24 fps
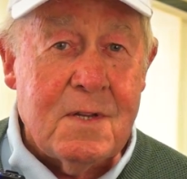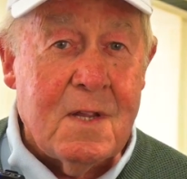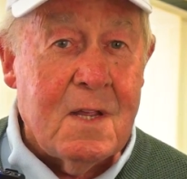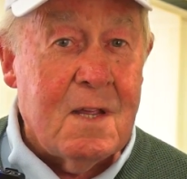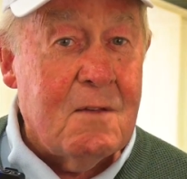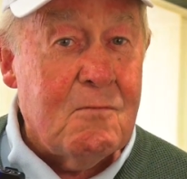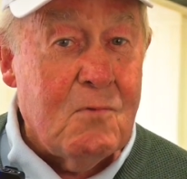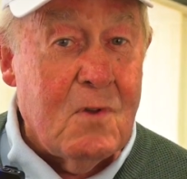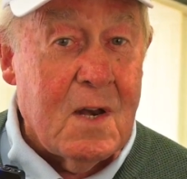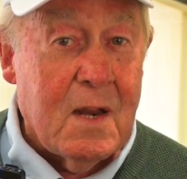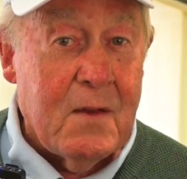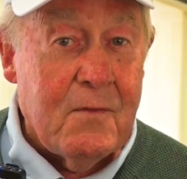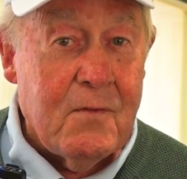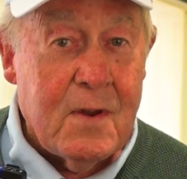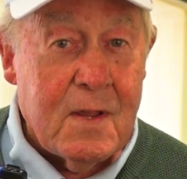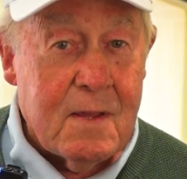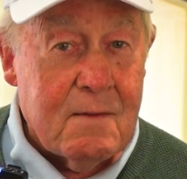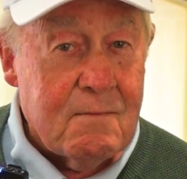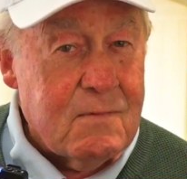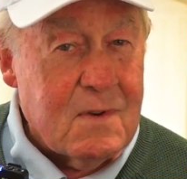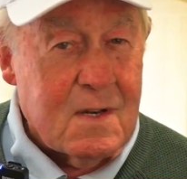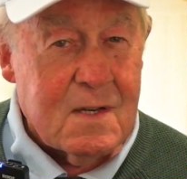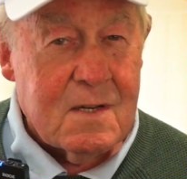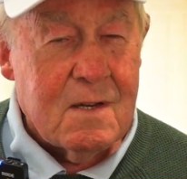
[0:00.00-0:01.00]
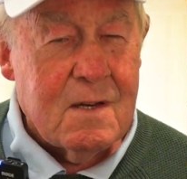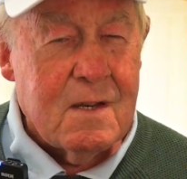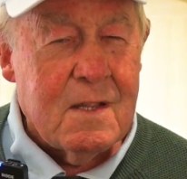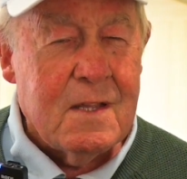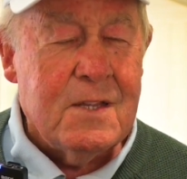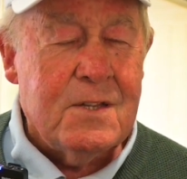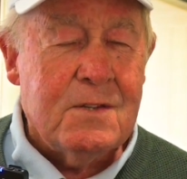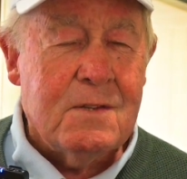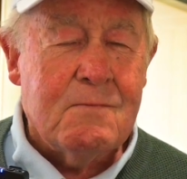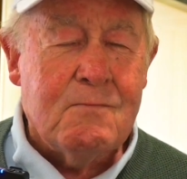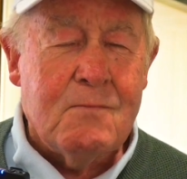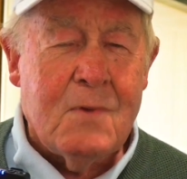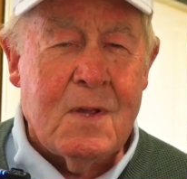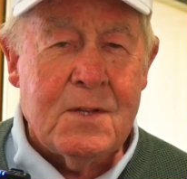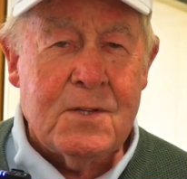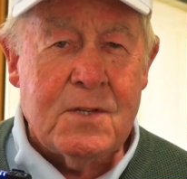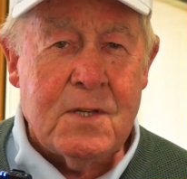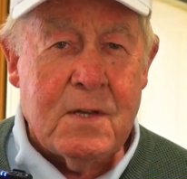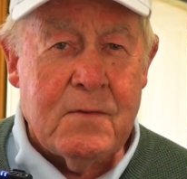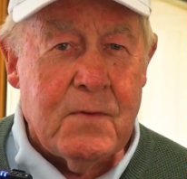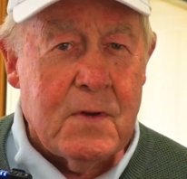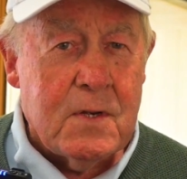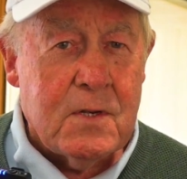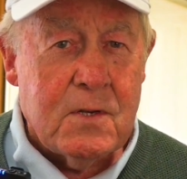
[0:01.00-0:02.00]
at least
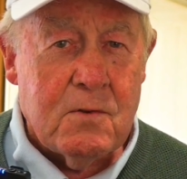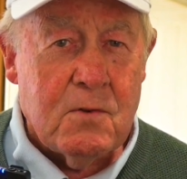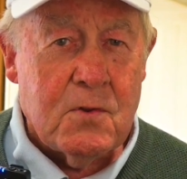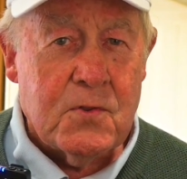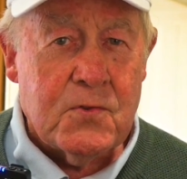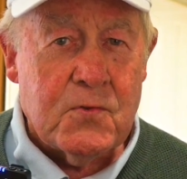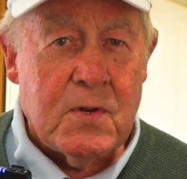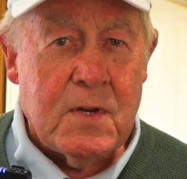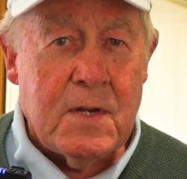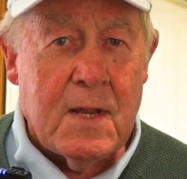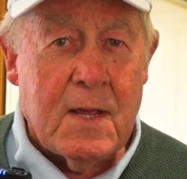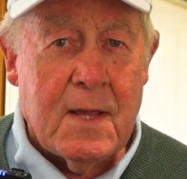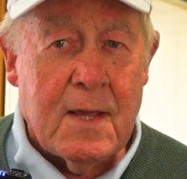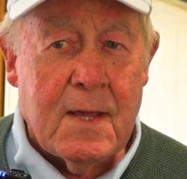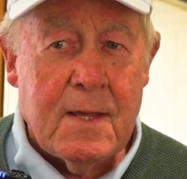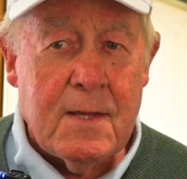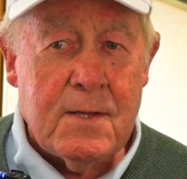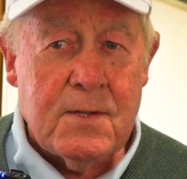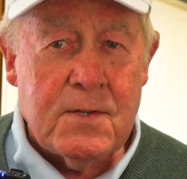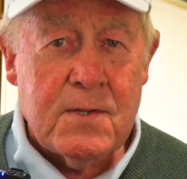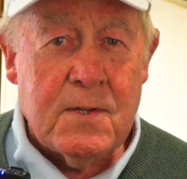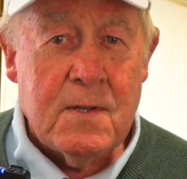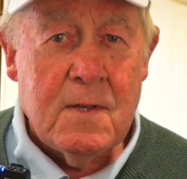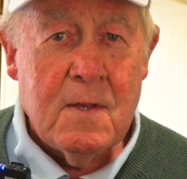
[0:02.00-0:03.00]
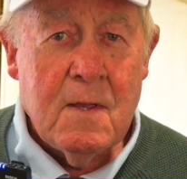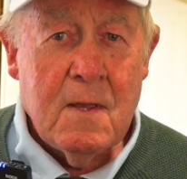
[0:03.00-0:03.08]
once every 2 or 3 days.